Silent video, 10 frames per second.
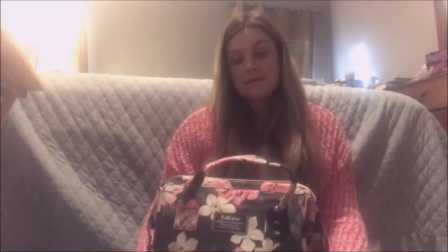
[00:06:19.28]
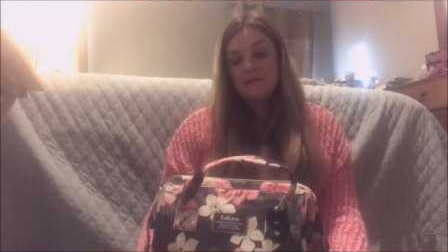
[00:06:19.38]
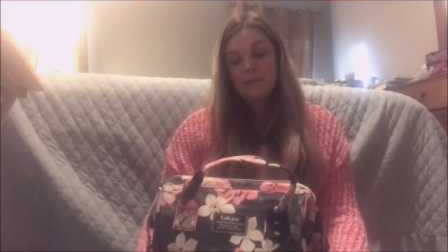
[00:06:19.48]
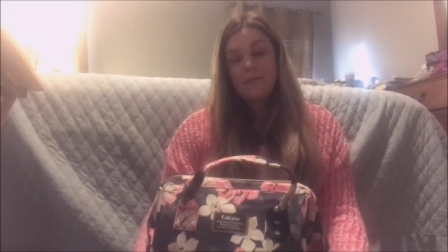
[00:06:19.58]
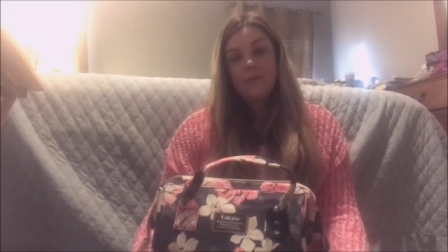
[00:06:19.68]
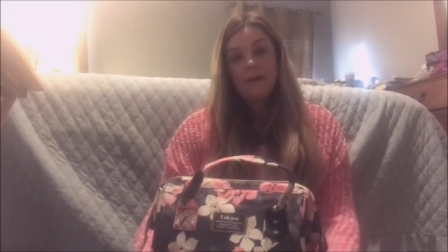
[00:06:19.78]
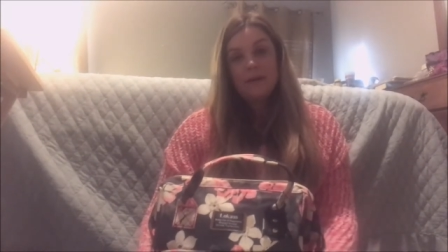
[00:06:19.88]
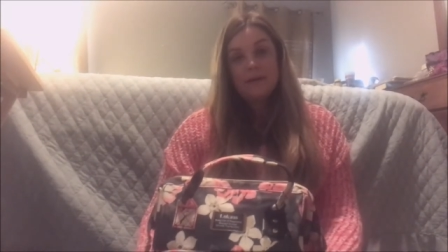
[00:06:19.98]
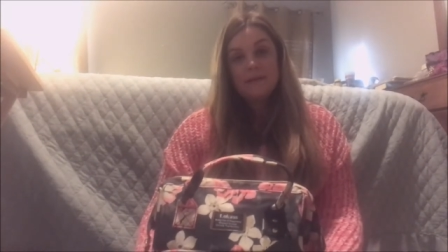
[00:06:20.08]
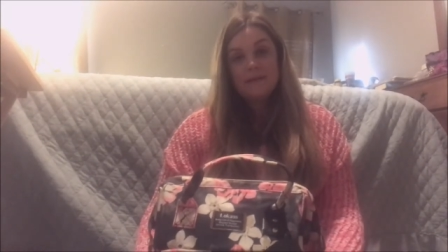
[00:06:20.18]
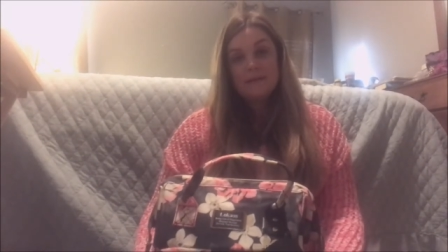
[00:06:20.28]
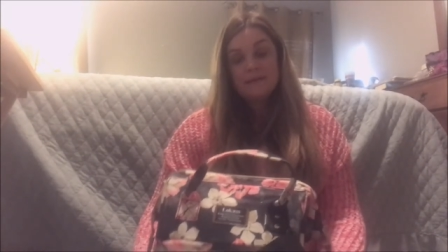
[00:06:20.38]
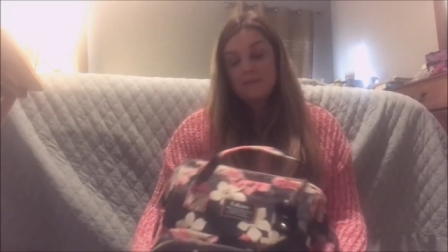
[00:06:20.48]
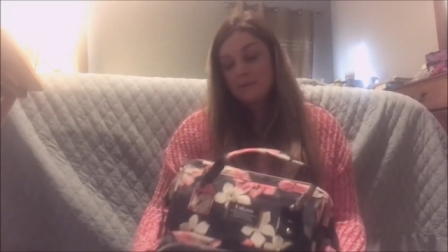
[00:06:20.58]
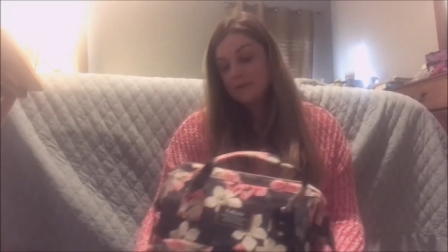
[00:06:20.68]
so many pockets and
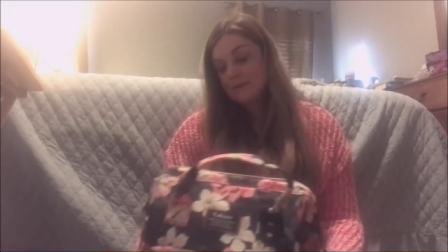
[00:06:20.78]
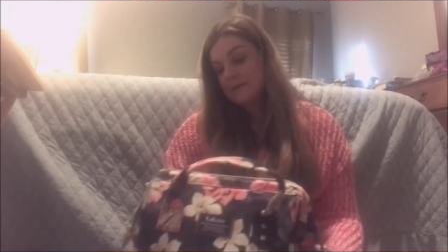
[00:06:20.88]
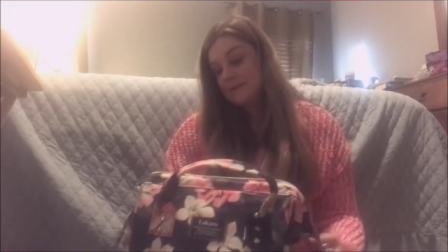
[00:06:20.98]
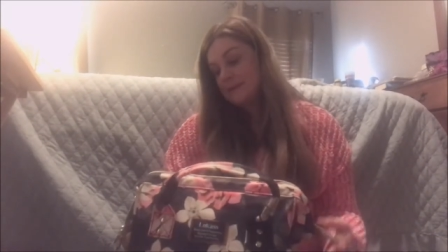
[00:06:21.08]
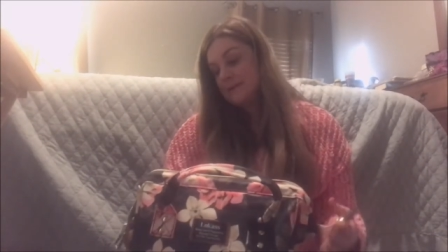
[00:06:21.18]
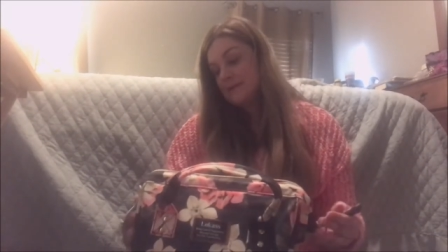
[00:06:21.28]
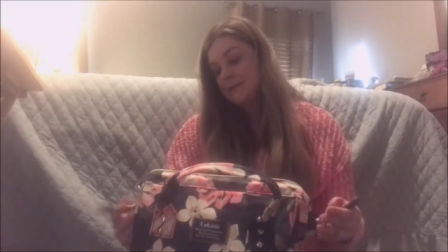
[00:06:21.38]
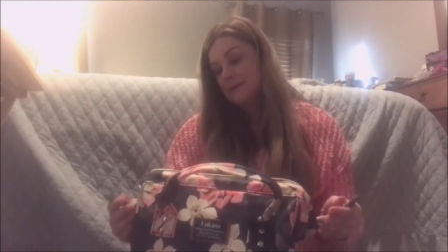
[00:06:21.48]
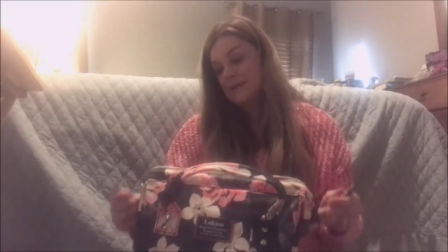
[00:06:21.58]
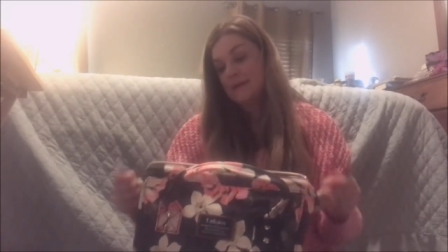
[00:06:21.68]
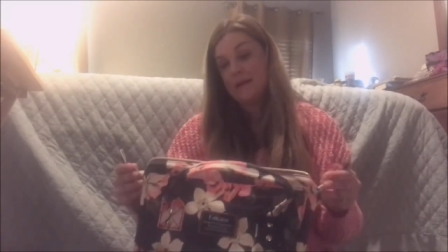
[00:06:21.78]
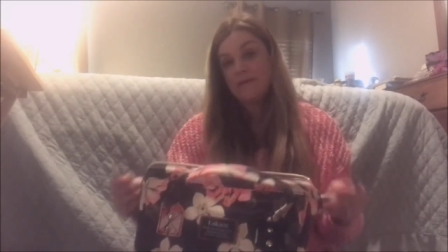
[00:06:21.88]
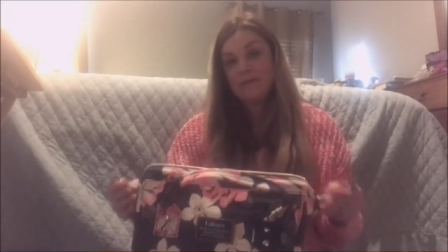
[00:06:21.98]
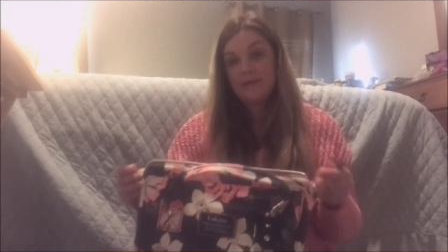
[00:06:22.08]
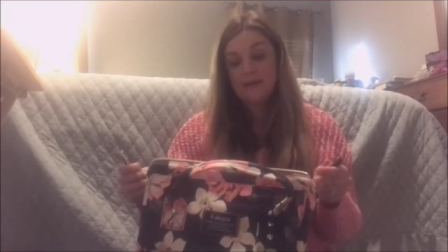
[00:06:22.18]
zippers and
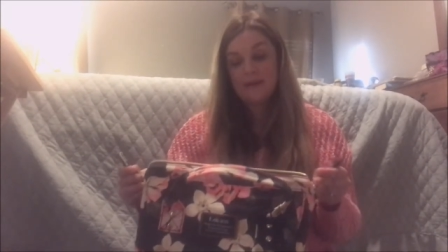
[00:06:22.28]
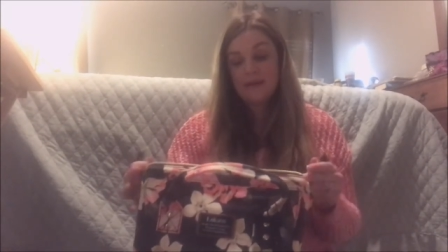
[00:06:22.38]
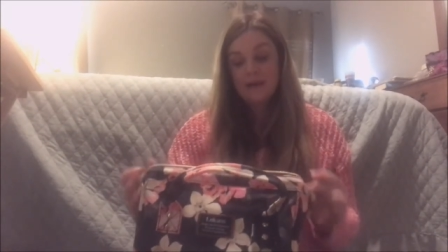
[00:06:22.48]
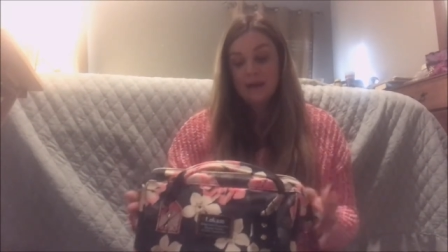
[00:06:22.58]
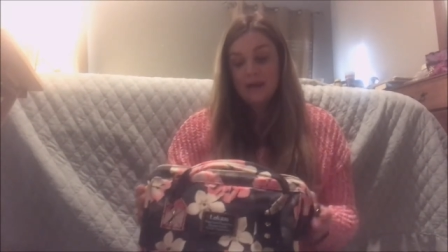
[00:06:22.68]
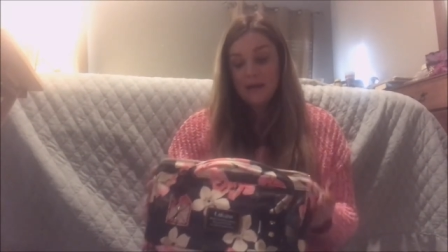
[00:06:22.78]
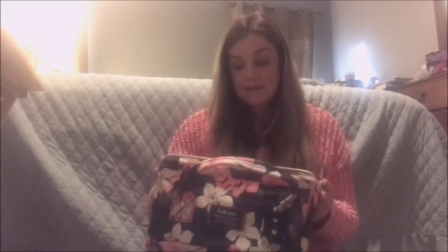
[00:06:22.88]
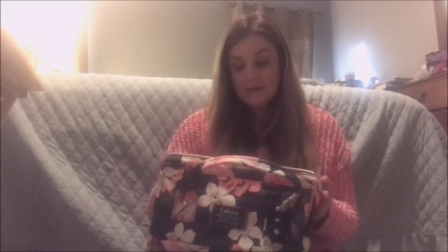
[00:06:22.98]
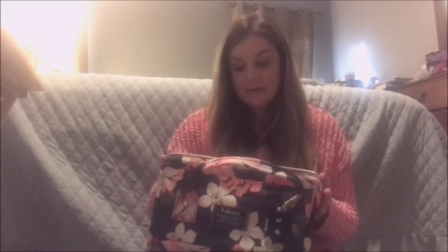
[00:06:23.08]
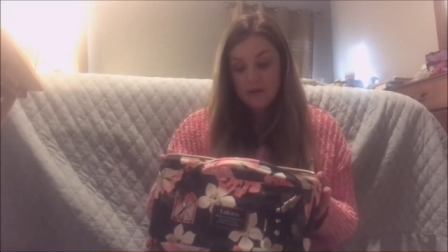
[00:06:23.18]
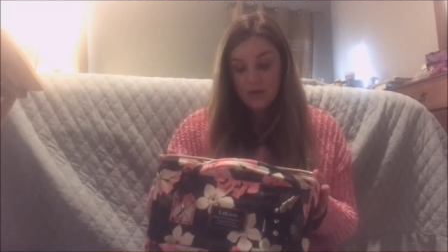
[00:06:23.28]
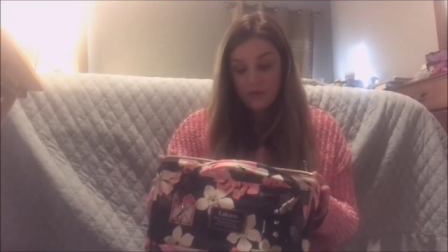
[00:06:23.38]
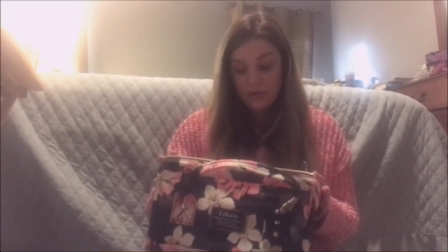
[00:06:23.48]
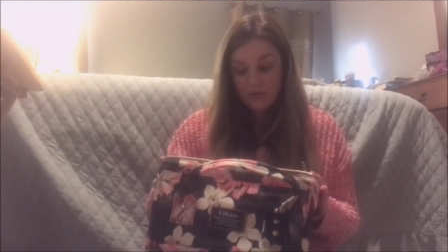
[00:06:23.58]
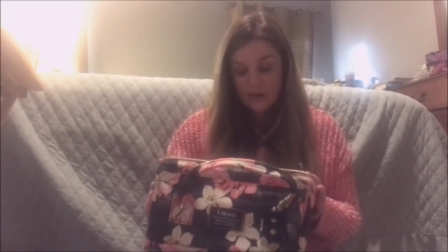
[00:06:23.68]
everything, and it's gonna
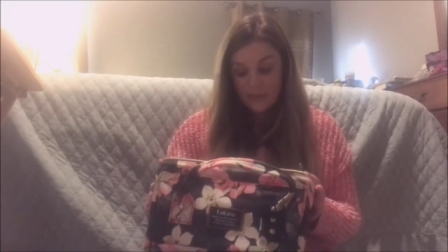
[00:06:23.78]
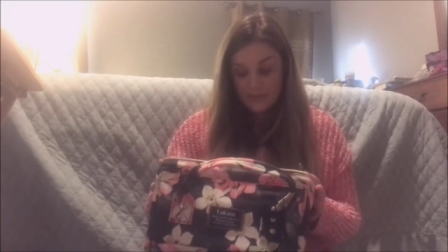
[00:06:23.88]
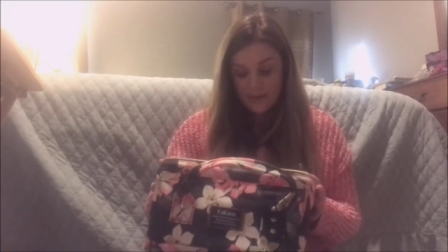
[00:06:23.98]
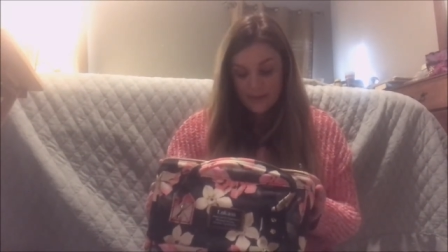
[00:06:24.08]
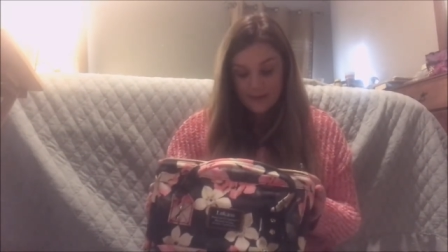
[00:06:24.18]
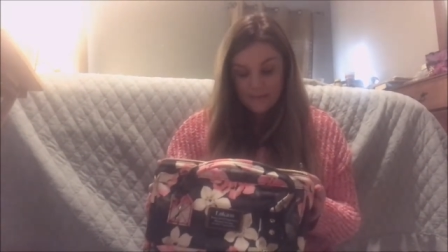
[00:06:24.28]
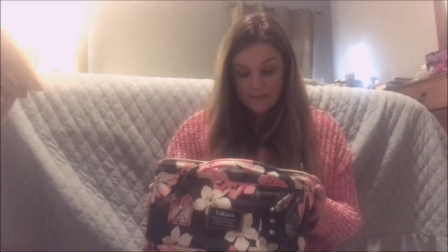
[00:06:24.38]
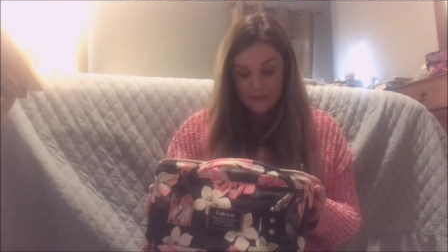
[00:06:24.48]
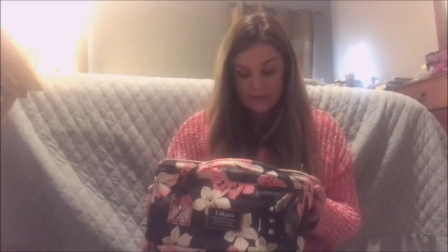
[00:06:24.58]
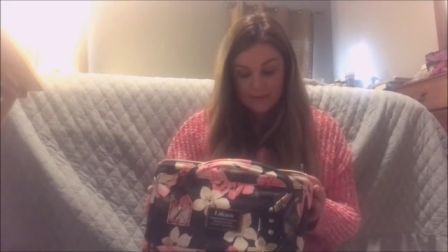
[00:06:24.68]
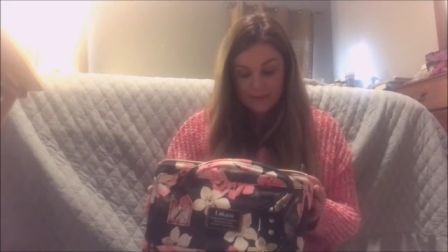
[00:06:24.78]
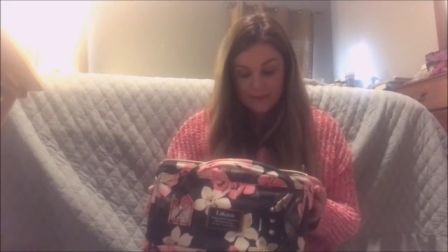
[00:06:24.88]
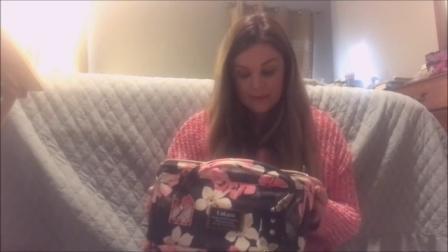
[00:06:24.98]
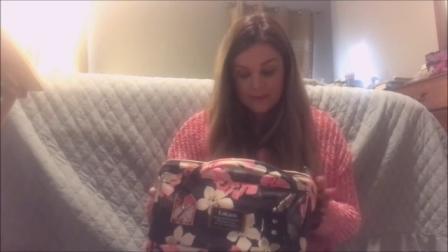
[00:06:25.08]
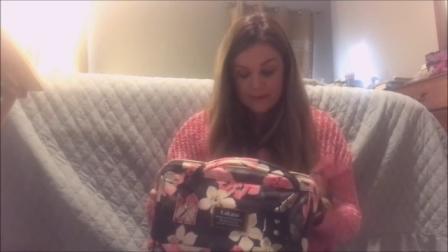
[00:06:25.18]
hold quite a bit, I believe.
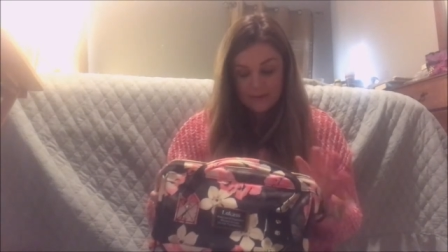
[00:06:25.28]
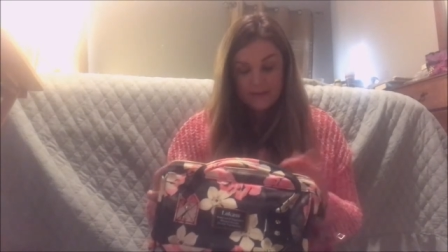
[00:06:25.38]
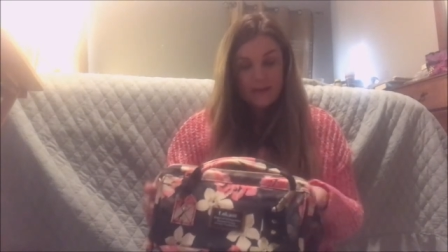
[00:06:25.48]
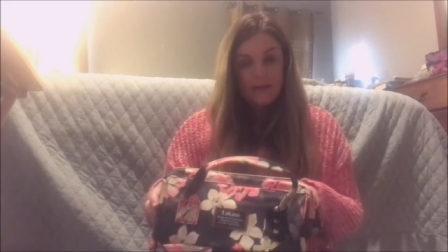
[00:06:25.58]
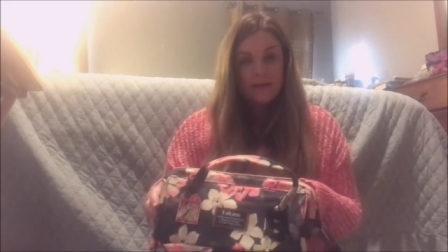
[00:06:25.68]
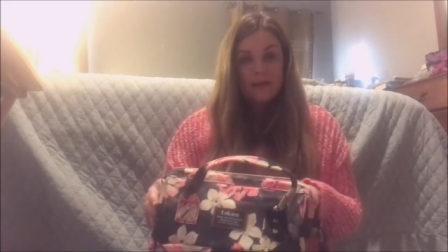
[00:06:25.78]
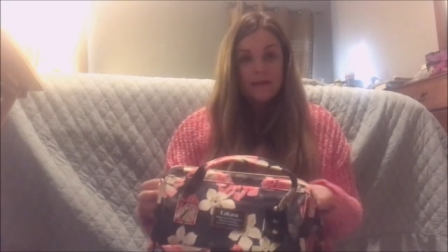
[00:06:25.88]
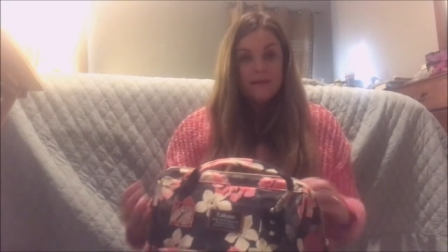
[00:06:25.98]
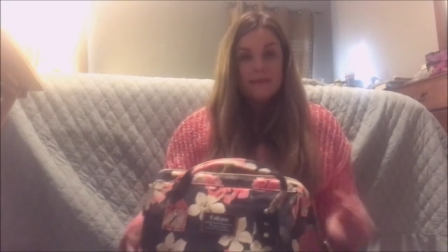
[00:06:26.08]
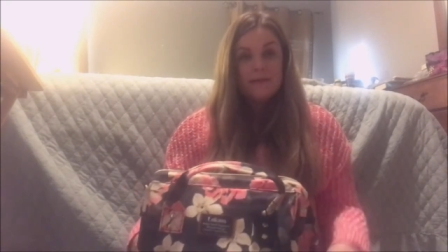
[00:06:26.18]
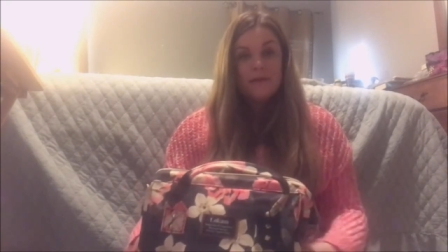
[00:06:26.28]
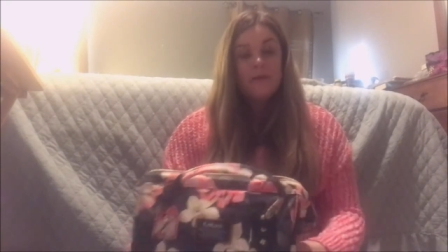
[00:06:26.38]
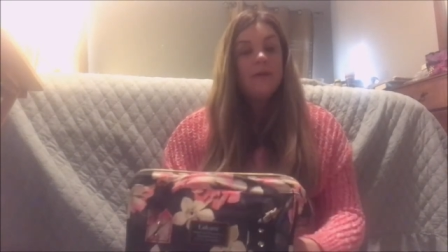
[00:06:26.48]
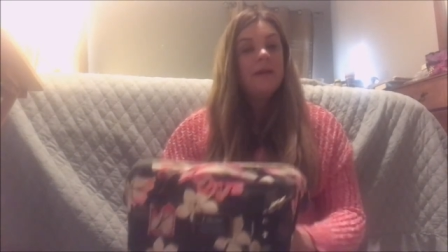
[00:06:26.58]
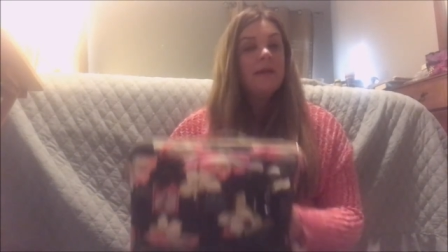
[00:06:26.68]
So,